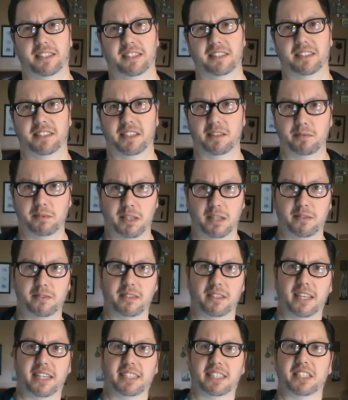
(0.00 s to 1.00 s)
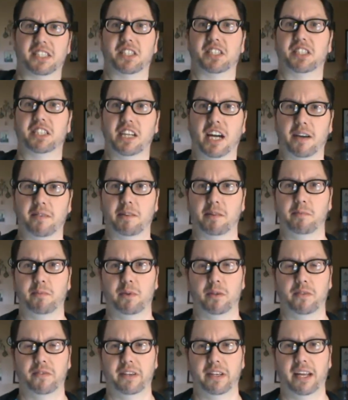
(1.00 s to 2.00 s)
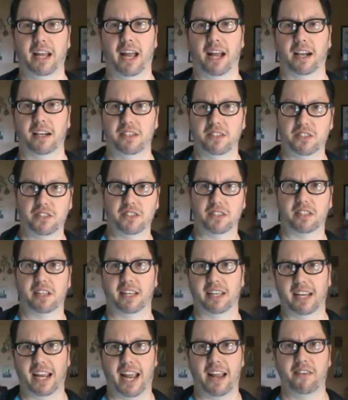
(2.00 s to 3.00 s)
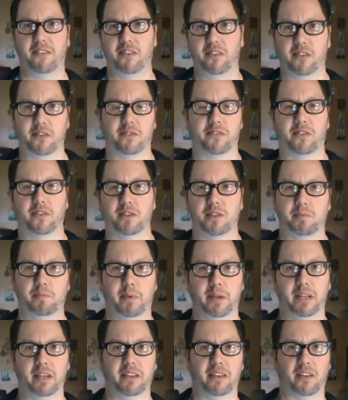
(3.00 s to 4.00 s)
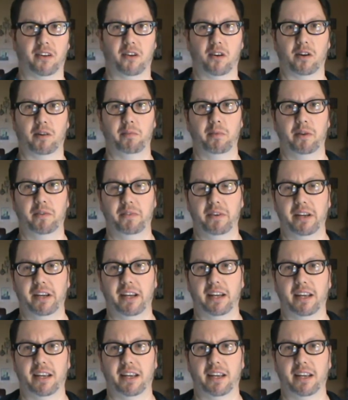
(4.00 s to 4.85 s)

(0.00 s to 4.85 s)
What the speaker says: Sometimes I like to stop the movie just like after the first bit of the horror movie,